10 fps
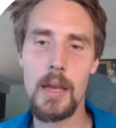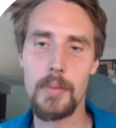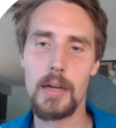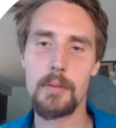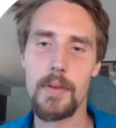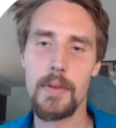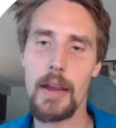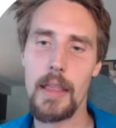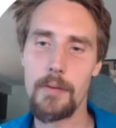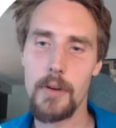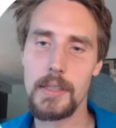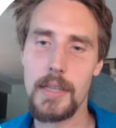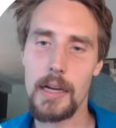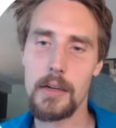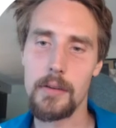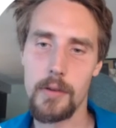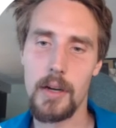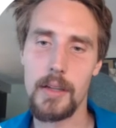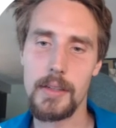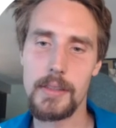but we find that Vert Attack overall is